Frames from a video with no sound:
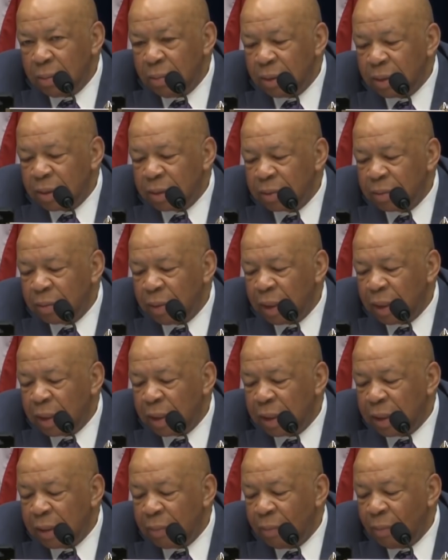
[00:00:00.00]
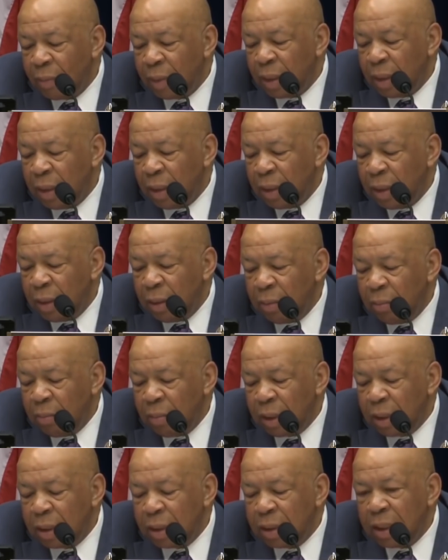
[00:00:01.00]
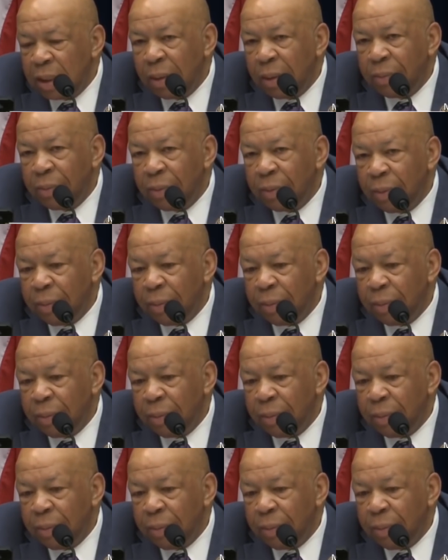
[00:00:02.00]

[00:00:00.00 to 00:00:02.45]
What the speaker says: Mr. Shkreli made a number